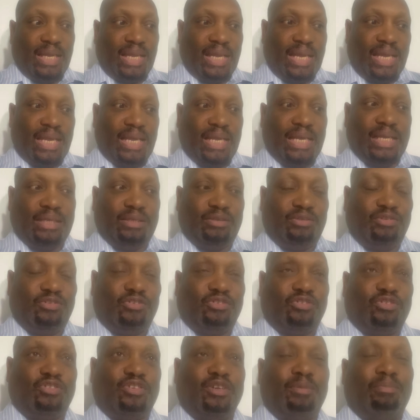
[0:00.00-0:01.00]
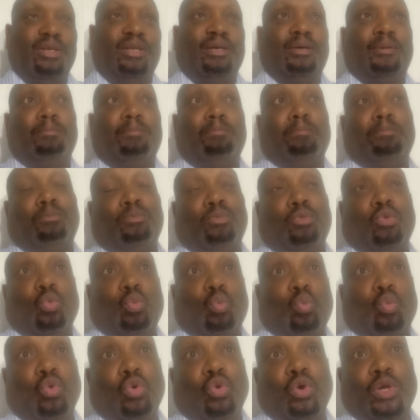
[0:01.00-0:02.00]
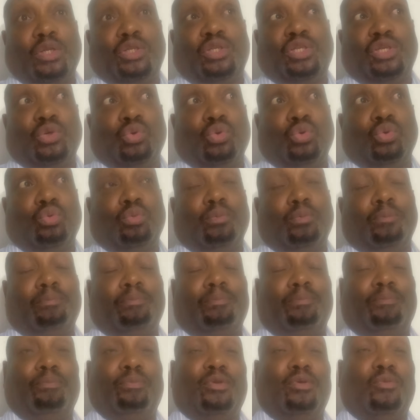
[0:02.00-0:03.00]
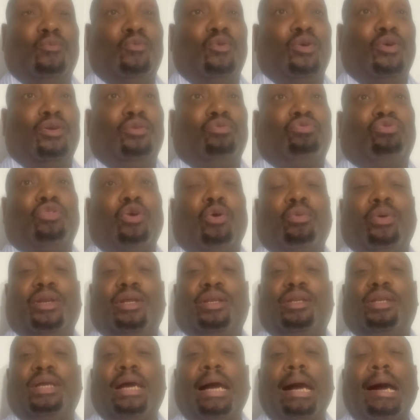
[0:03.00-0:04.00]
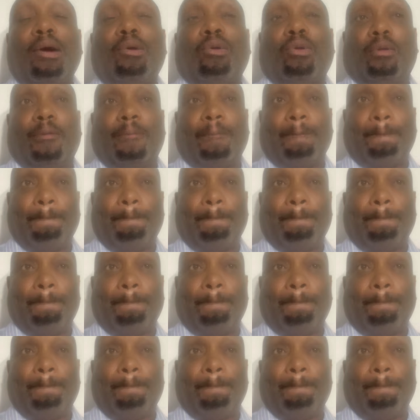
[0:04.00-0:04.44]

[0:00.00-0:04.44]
And some of them want to throw in the towel.